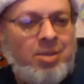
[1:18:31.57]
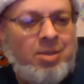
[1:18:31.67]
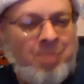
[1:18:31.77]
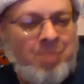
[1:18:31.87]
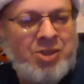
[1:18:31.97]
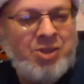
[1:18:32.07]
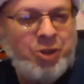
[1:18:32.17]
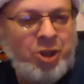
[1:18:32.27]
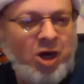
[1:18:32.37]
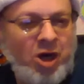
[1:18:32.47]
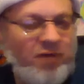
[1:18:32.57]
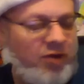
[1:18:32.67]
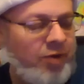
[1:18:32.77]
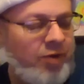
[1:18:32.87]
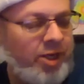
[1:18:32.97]
Monster coffee
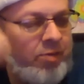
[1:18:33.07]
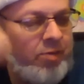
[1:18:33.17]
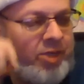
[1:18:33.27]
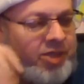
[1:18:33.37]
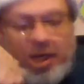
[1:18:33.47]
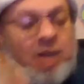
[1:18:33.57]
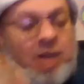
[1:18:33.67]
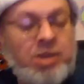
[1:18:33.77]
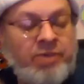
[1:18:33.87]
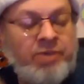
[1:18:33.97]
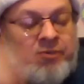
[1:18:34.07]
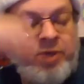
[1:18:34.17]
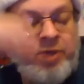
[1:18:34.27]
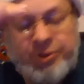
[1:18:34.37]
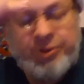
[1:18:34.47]
drink, which I'll never
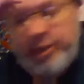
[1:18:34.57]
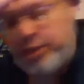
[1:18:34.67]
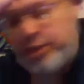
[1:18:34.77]
fucking drink.